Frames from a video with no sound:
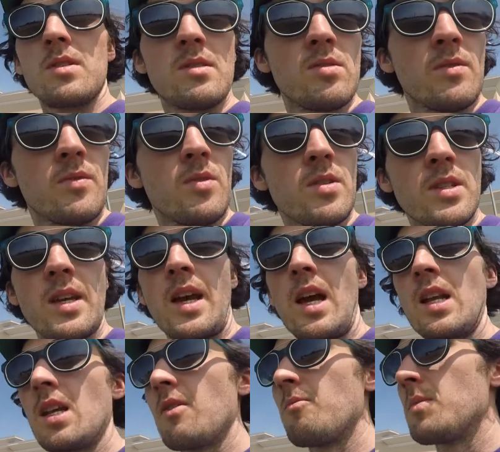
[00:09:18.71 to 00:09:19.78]
So, of course, I had
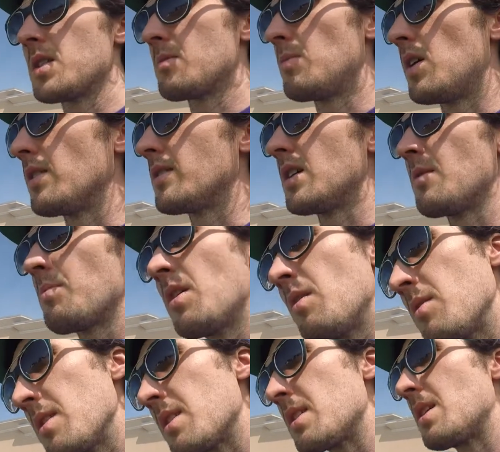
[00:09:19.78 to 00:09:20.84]
to give him a small tip.
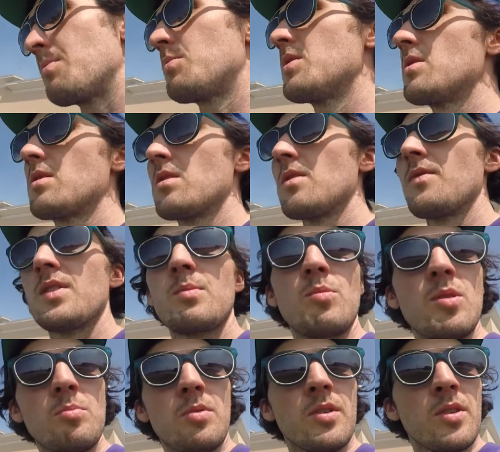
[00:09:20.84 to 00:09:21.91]
Always tip your service people.